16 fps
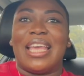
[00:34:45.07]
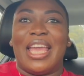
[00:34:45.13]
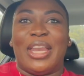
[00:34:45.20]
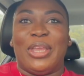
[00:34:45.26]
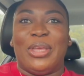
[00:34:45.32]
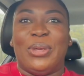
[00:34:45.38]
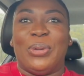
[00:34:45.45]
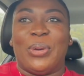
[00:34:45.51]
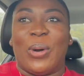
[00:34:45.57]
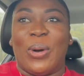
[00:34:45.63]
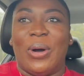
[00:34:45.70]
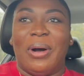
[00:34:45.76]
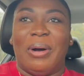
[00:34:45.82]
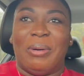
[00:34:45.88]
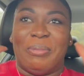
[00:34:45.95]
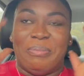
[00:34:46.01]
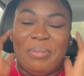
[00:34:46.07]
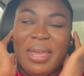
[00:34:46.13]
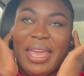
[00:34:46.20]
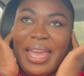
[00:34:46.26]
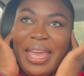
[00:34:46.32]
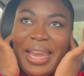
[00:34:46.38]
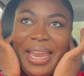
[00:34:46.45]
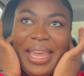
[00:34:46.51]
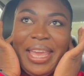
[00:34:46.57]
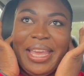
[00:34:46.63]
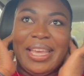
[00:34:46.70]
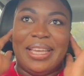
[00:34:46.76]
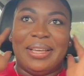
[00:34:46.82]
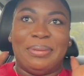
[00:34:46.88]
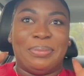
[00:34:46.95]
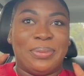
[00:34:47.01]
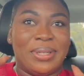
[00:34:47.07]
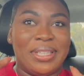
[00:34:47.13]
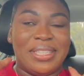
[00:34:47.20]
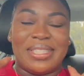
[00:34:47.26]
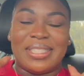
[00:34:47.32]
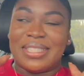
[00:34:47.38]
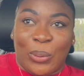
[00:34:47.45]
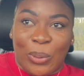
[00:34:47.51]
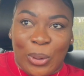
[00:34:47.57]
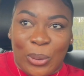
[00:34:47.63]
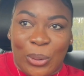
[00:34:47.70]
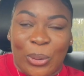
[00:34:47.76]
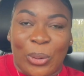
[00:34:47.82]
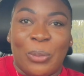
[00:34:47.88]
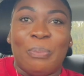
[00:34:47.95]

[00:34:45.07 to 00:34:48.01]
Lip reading: And, you know, oh man, it was woo.